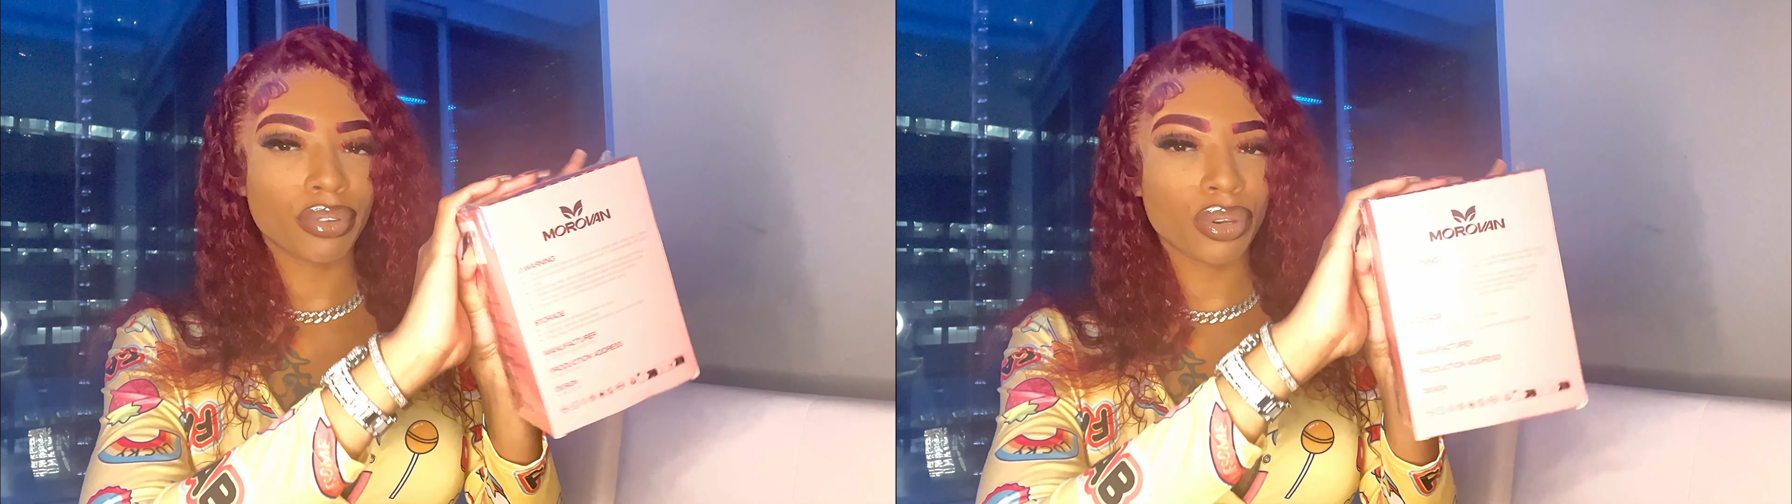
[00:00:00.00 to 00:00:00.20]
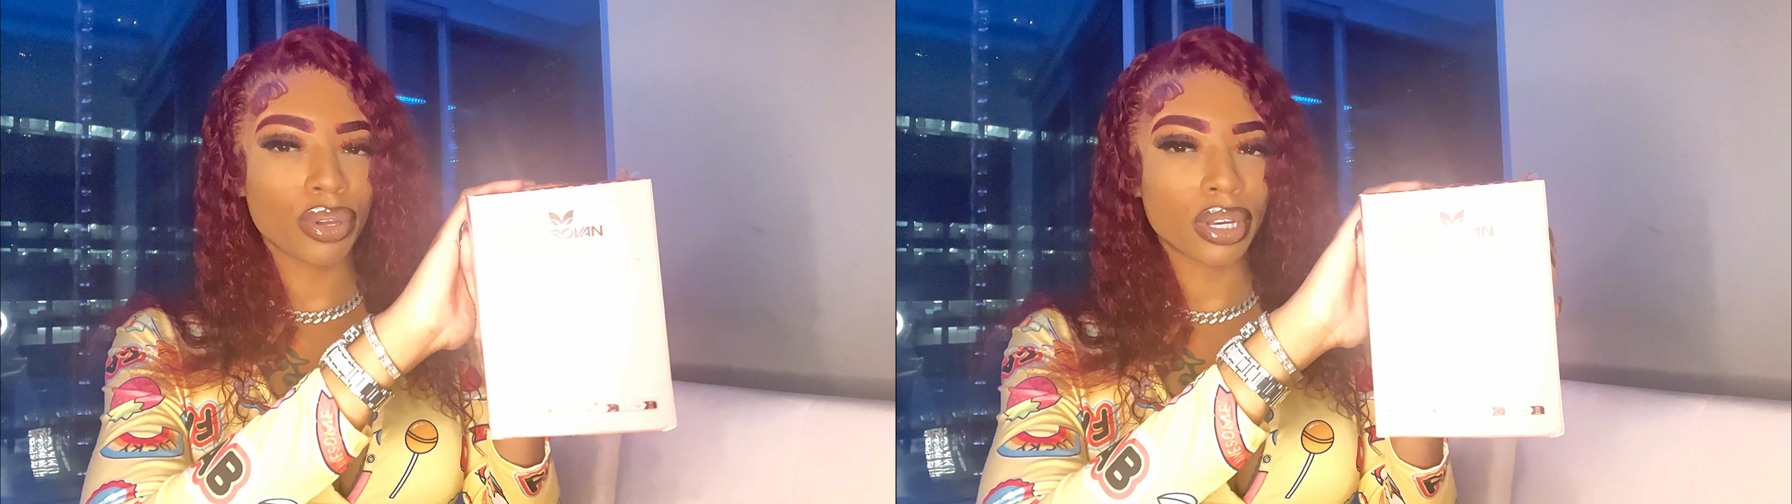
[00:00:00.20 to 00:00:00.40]

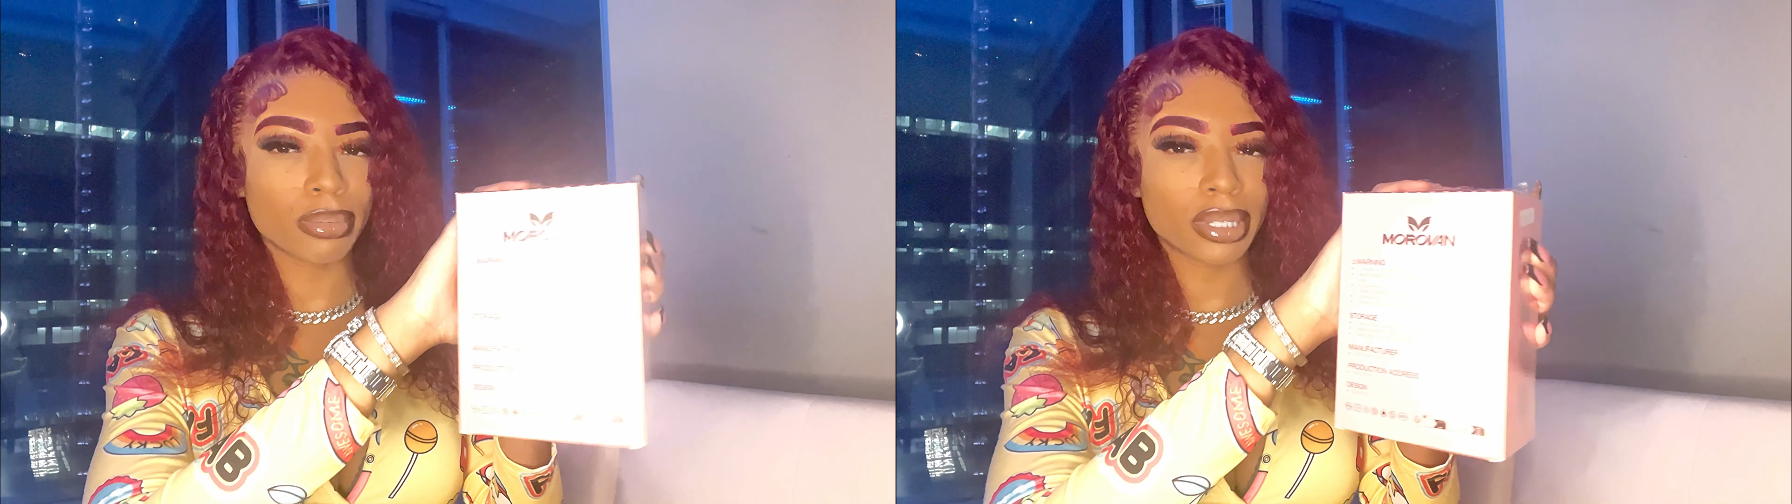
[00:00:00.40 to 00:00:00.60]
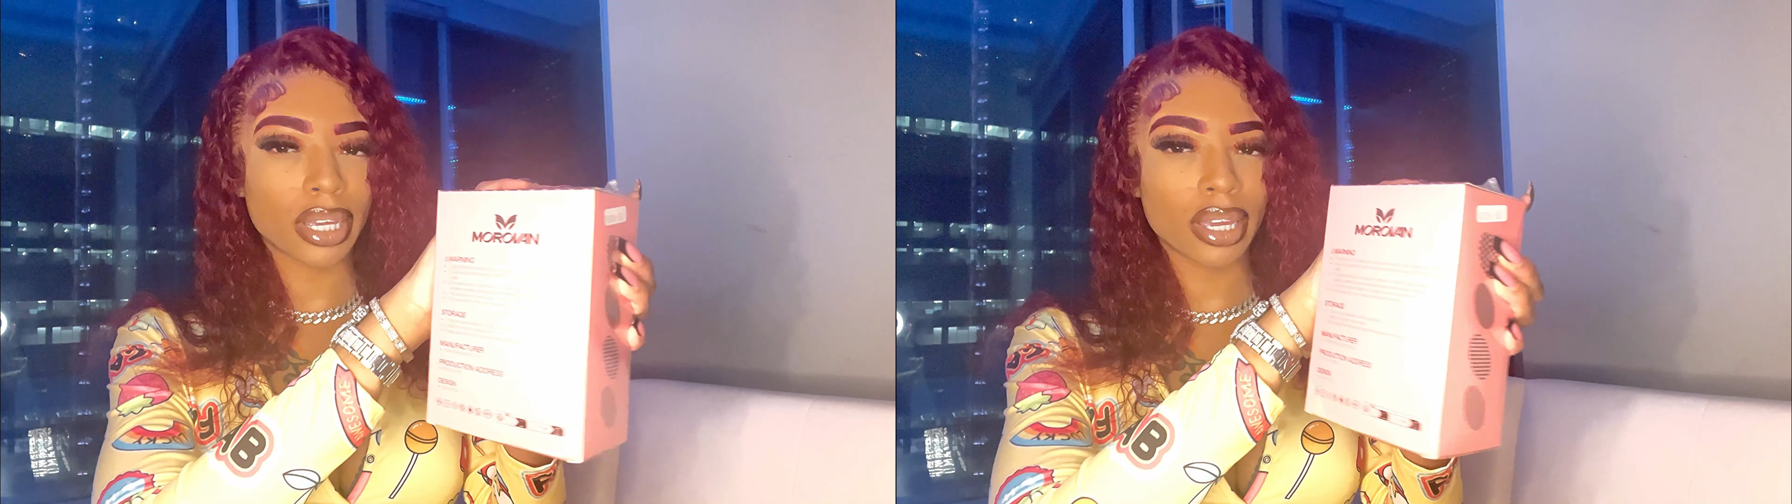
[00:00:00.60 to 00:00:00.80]
you know what I'm
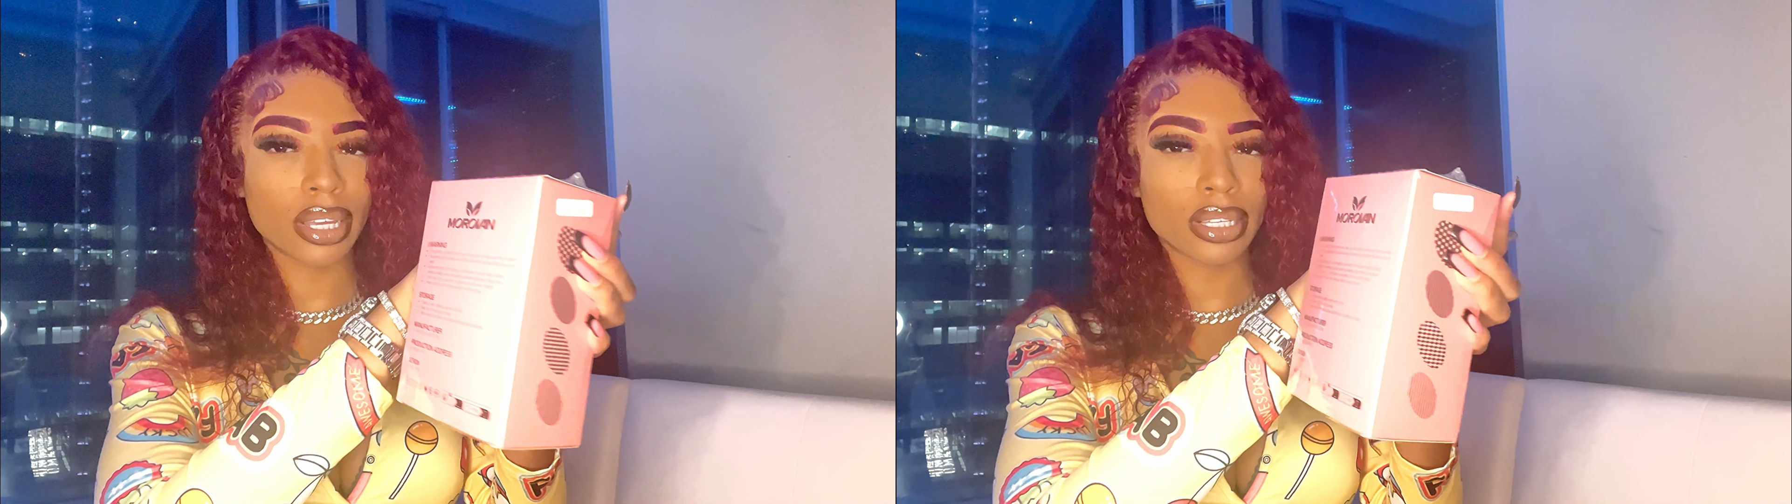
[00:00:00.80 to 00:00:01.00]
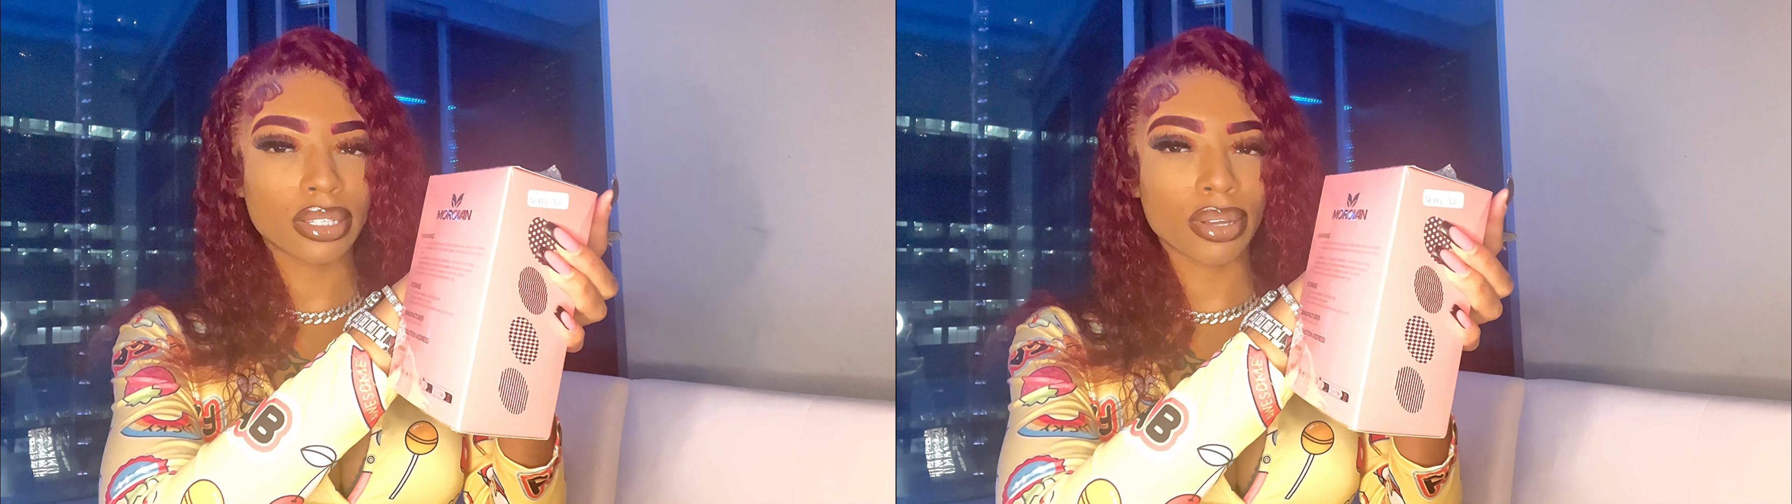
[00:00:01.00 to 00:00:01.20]

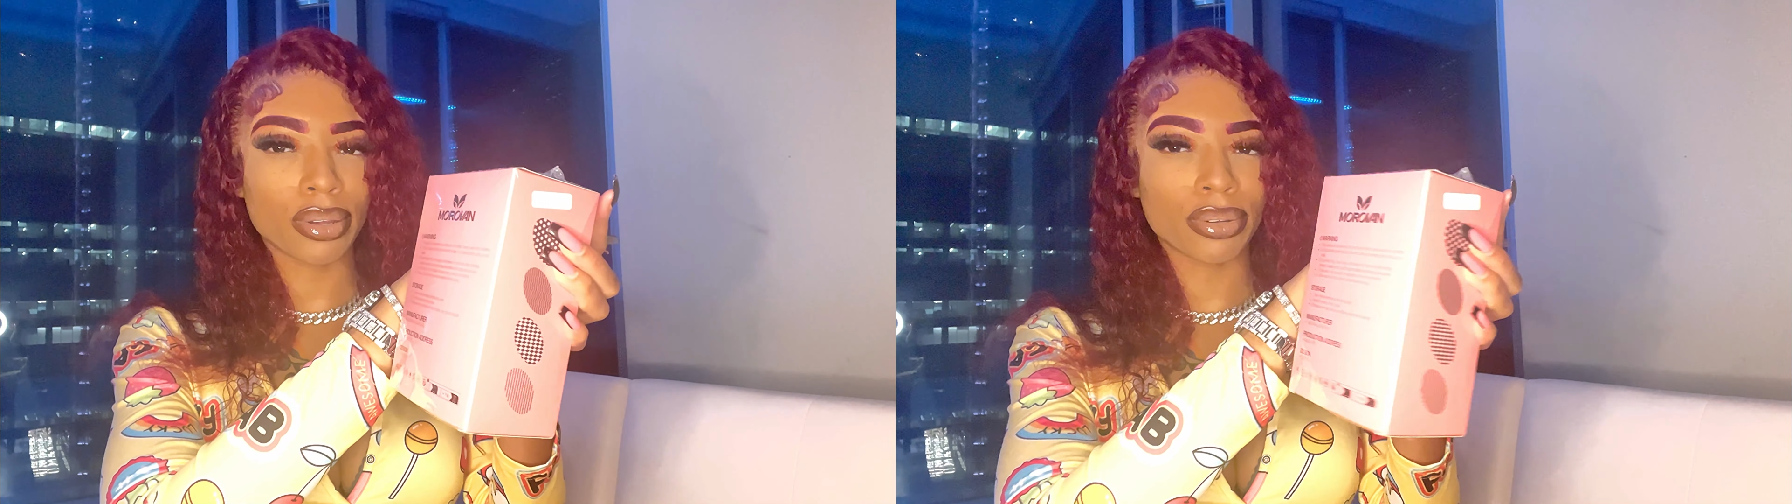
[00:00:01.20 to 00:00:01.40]
saying? So